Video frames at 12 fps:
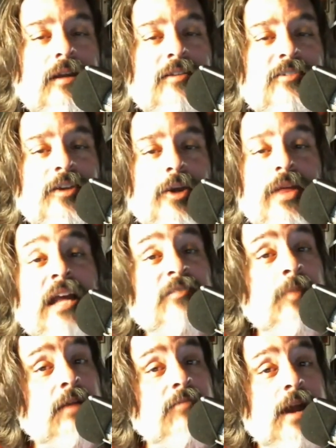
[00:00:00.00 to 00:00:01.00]
So
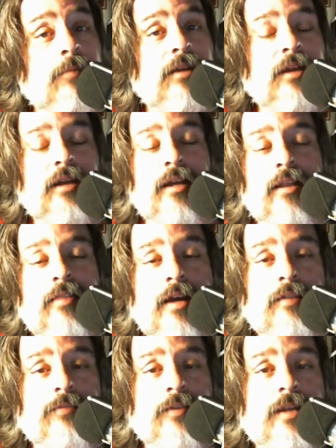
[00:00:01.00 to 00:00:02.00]
that's my rambling
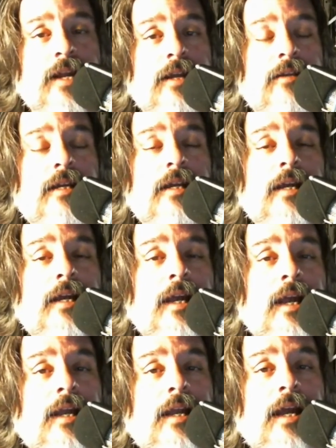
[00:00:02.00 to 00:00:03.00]
thought for the night,
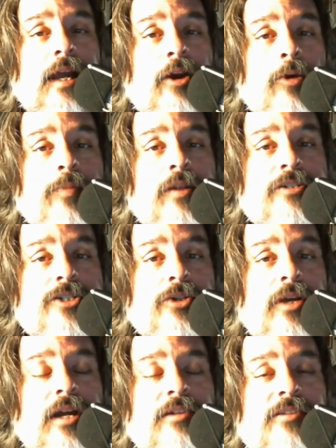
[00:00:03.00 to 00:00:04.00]
and I hope that you
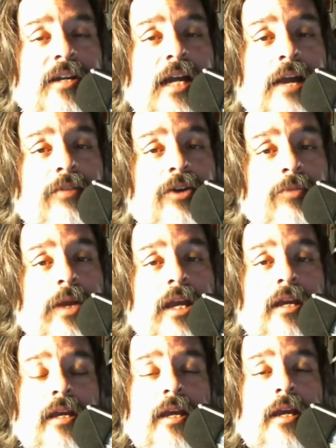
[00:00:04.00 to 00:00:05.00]
guys have a good
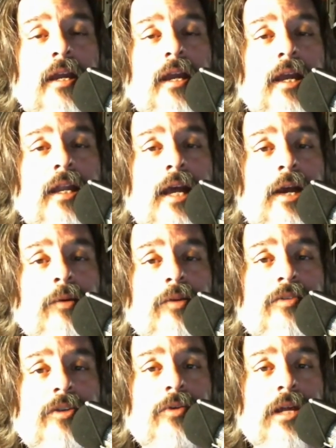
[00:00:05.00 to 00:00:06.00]
week, and I will
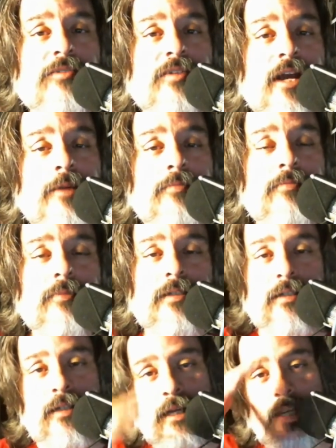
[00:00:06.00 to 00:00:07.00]
see you next time,
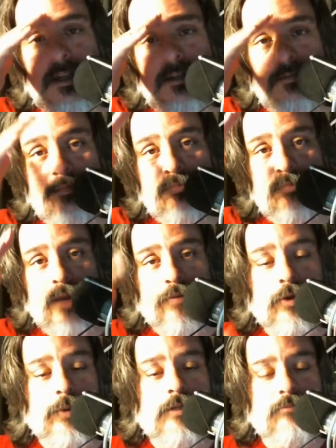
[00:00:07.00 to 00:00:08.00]
and have a
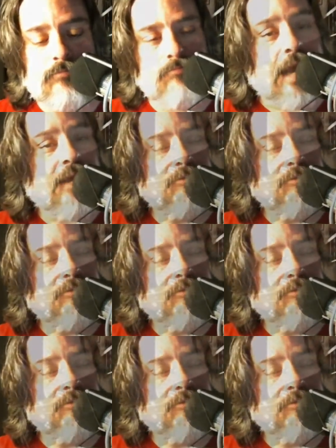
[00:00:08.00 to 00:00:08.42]
good one. Bye.